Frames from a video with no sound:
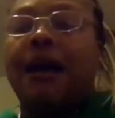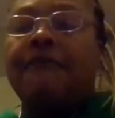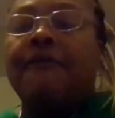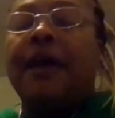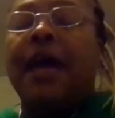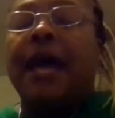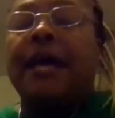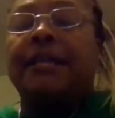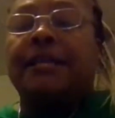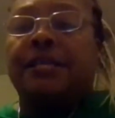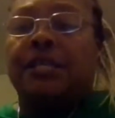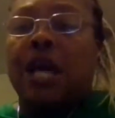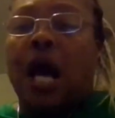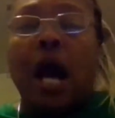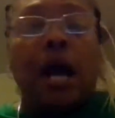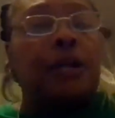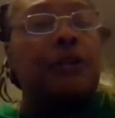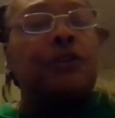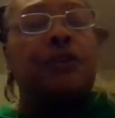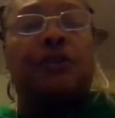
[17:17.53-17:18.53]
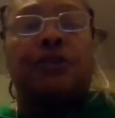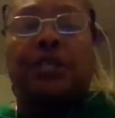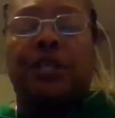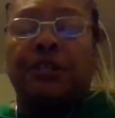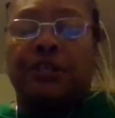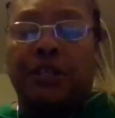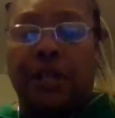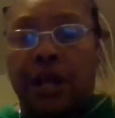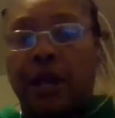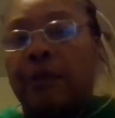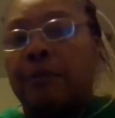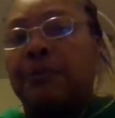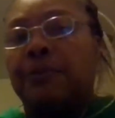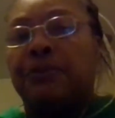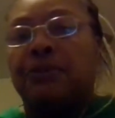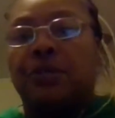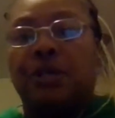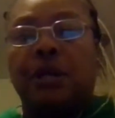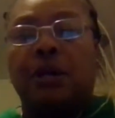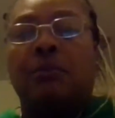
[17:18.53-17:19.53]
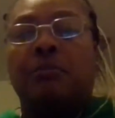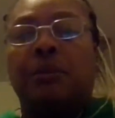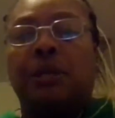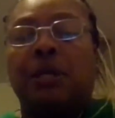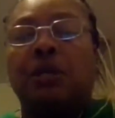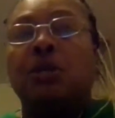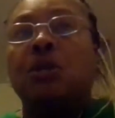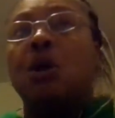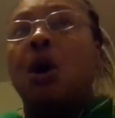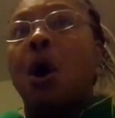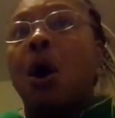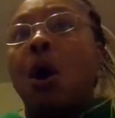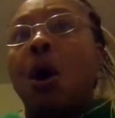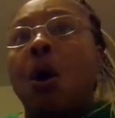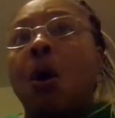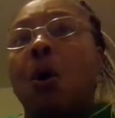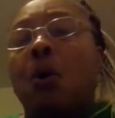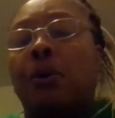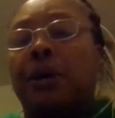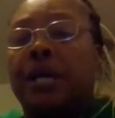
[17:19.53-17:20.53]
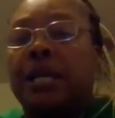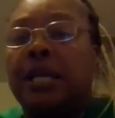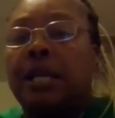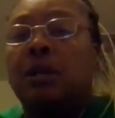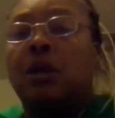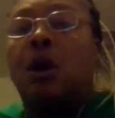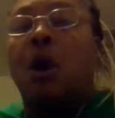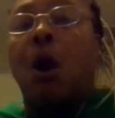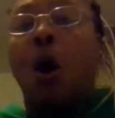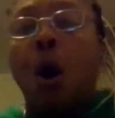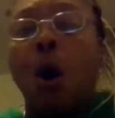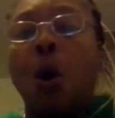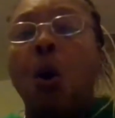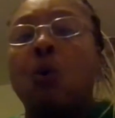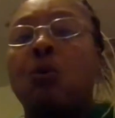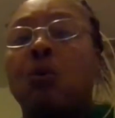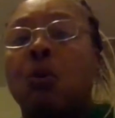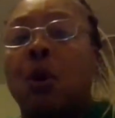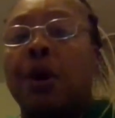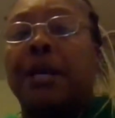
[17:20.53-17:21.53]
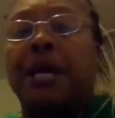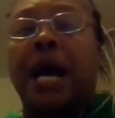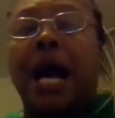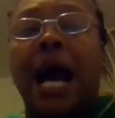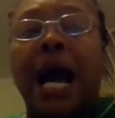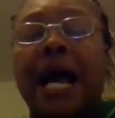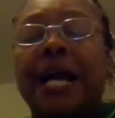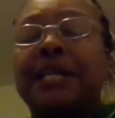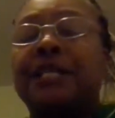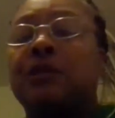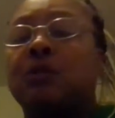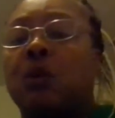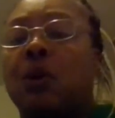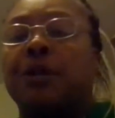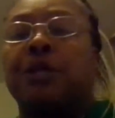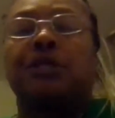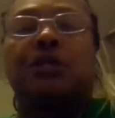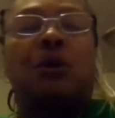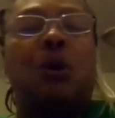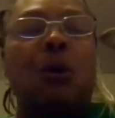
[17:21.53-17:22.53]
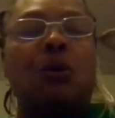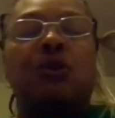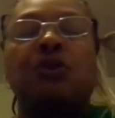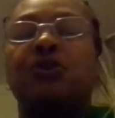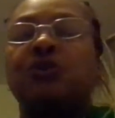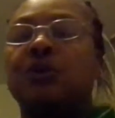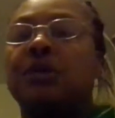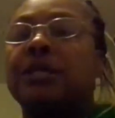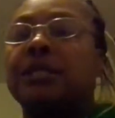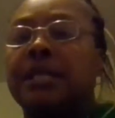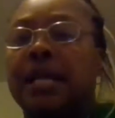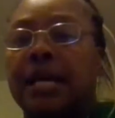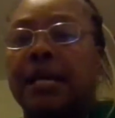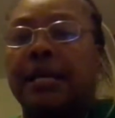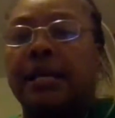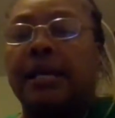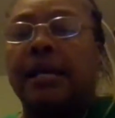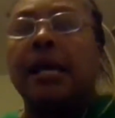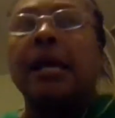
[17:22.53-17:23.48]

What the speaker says: had doctors and therapists tell me, no, get in cold water, ice water, as cold as you can take it.